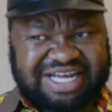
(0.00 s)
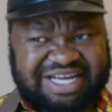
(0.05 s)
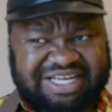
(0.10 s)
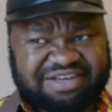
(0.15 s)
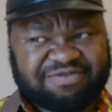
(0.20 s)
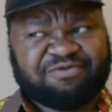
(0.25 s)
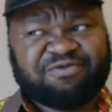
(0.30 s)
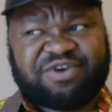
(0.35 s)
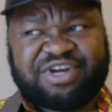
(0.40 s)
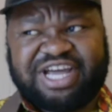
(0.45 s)

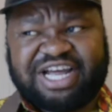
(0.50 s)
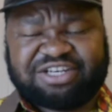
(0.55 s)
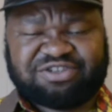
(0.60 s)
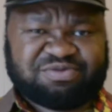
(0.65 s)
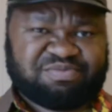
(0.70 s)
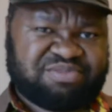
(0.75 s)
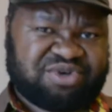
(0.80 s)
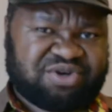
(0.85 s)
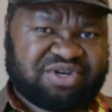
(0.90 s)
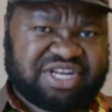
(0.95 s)
if we are
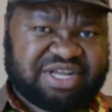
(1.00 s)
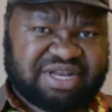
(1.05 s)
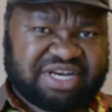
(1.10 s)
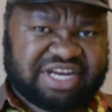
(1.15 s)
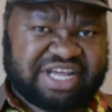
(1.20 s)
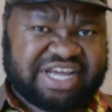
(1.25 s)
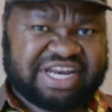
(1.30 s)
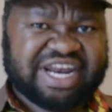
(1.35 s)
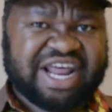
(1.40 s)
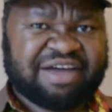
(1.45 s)
to build
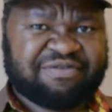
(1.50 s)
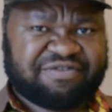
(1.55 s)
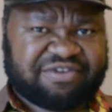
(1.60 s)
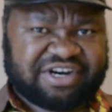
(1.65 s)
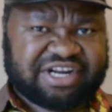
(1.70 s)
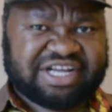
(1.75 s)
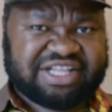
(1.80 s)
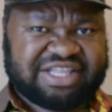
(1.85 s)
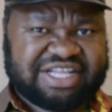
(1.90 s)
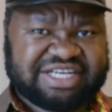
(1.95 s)
an
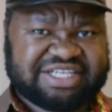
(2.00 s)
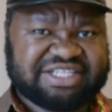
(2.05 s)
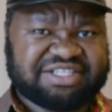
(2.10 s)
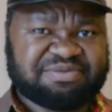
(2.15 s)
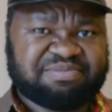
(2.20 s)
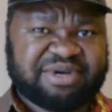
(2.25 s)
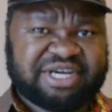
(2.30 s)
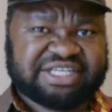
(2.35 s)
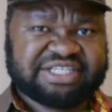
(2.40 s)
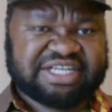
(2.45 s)
Africa that
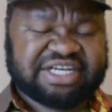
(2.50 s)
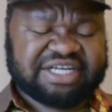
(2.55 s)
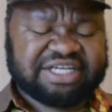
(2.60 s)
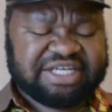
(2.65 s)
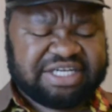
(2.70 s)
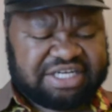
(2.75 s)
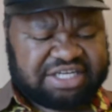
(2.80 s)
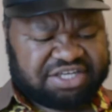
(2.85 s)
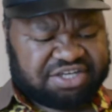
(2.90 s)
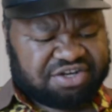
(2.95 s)
is better,
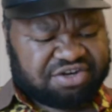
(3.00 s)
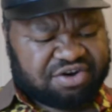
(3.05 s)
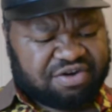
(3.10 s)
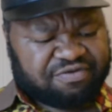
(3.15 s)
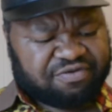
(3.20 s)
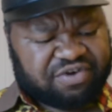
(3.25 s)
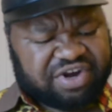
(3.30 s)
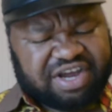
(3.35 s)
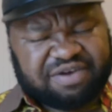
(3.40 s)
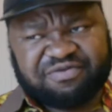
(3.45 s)
you
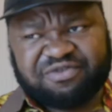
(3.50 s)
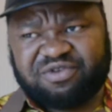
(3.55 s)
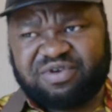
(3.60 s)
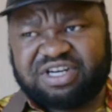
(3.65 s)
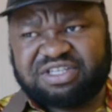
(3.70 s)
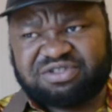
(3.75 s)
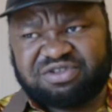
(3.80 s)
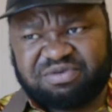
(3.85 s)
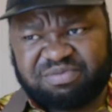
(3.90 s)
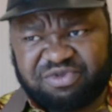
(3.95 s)
know, for
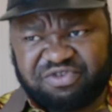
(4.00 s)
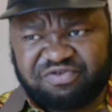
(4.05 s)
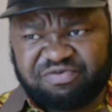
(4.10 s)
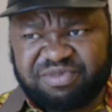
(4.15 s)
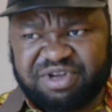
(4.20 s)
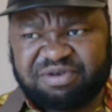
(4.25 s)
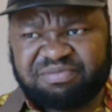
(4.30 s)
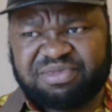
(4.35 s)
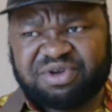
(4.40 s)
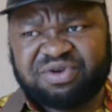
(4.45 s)
everyone. So
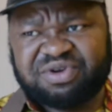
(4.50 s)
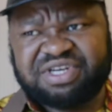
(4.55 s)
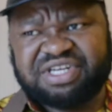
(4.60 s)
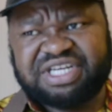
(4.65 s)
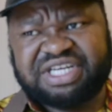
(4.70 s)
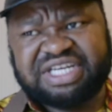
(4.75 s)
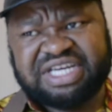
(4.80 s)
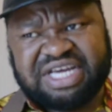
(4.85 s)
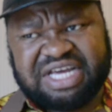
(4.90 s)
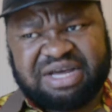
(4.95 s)
movement
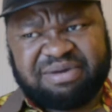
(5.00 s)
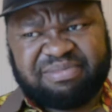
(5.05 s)
building.